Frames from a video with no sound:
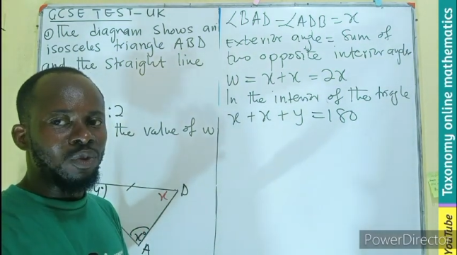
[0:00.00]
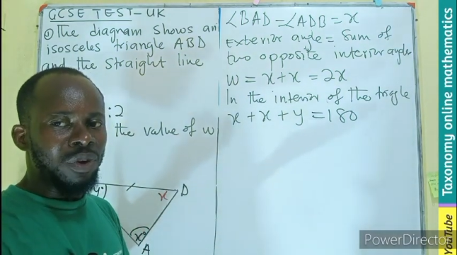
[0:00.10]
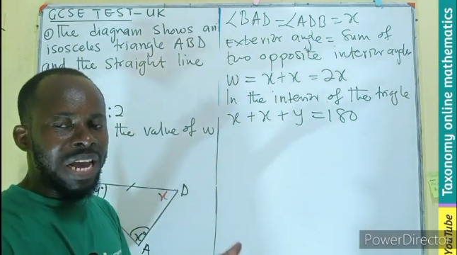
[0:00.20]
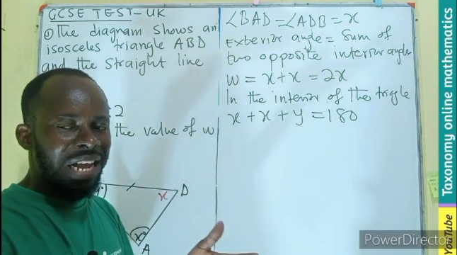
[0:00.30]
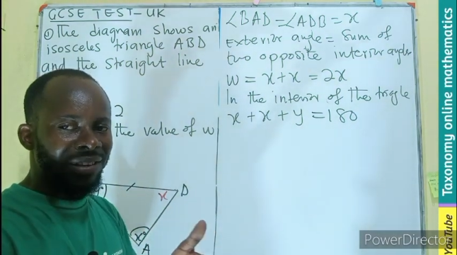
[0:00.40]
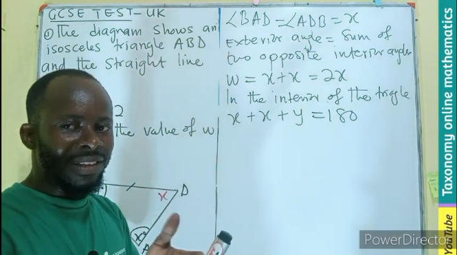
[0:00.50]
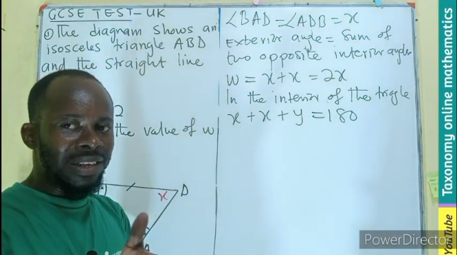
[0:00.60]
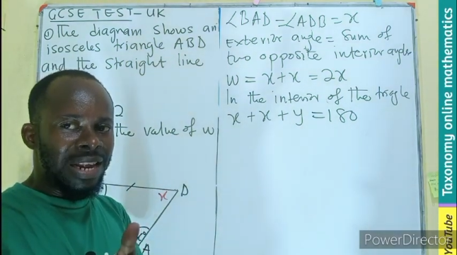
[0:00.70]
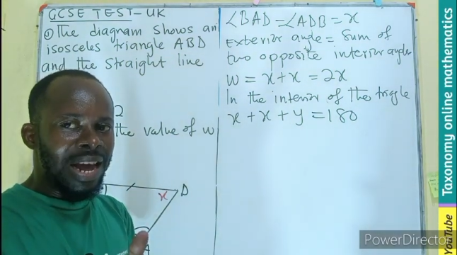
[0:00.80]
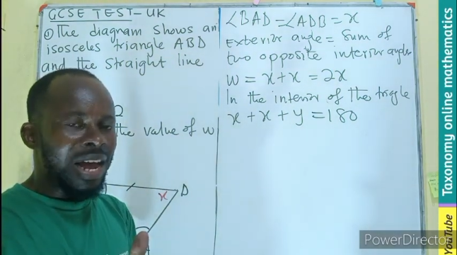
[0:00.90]
to
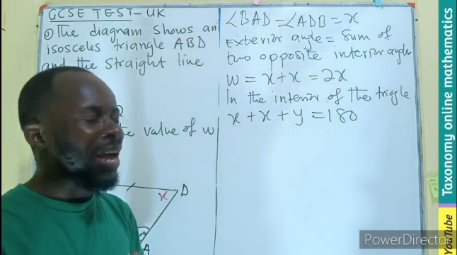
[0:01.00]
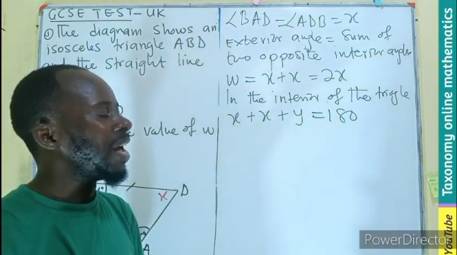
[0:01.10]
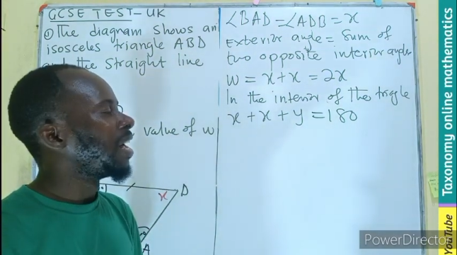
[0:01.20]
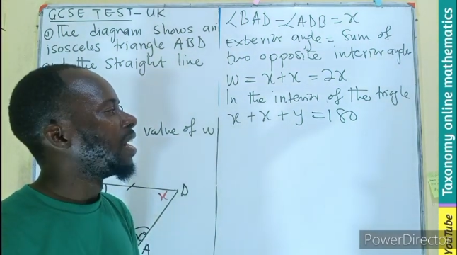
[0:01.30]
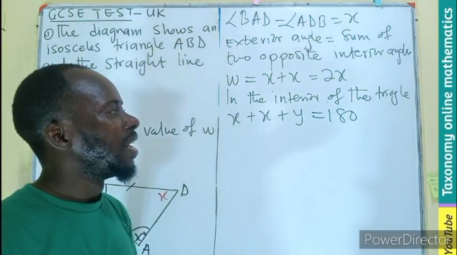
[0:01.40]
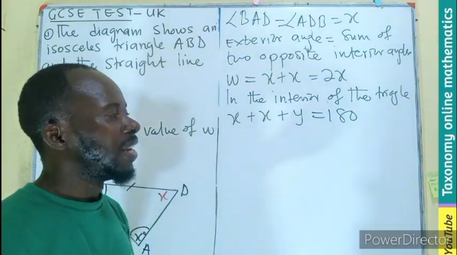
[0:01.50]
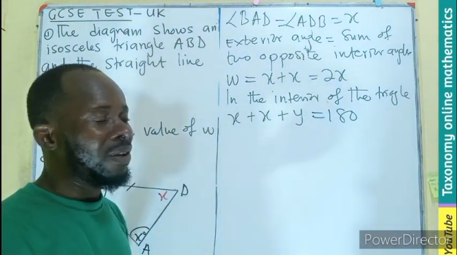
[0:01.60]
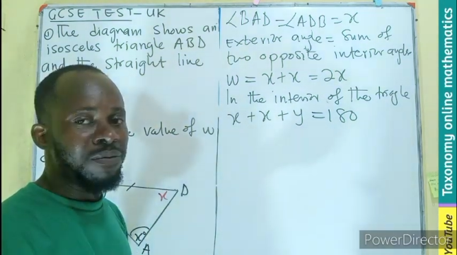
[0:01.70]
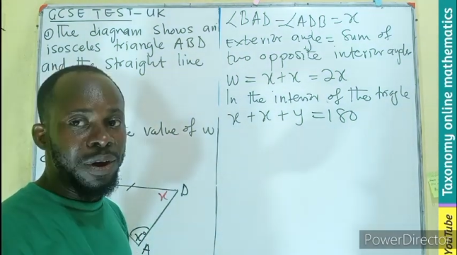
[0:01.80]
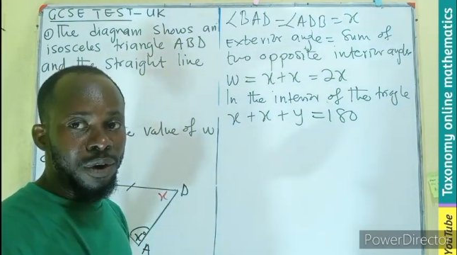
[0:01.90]
get the
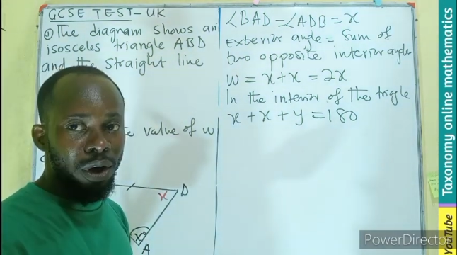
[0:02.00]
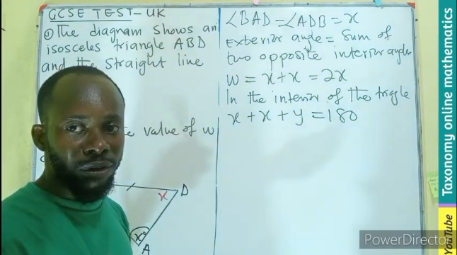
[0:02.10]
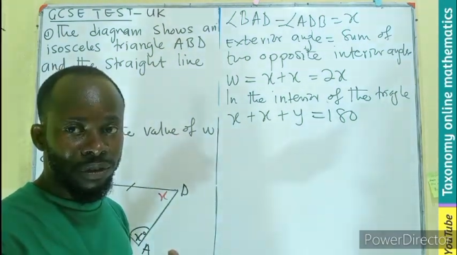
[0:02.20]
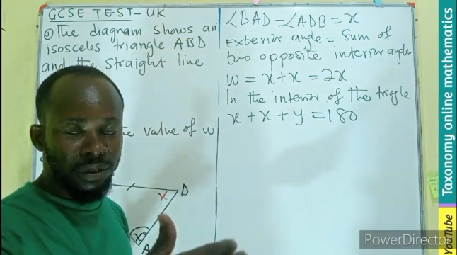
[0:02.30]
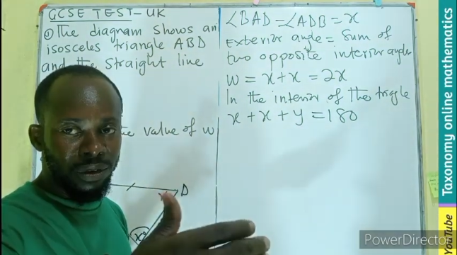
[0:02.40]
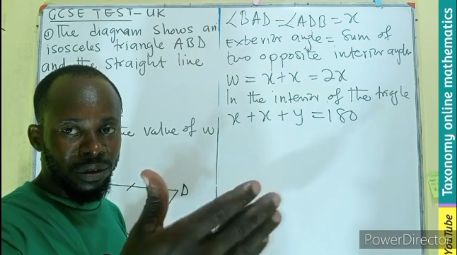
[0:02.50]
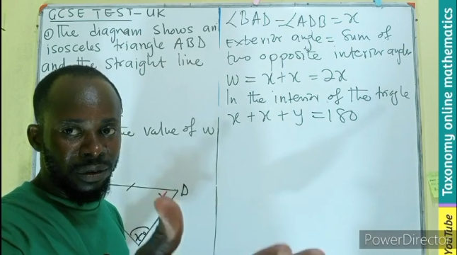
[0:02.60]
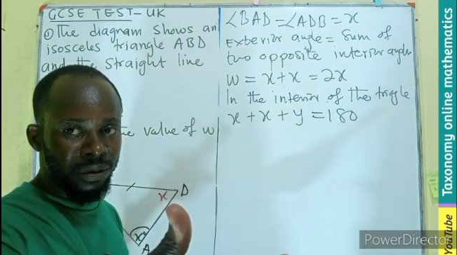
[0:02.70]
various,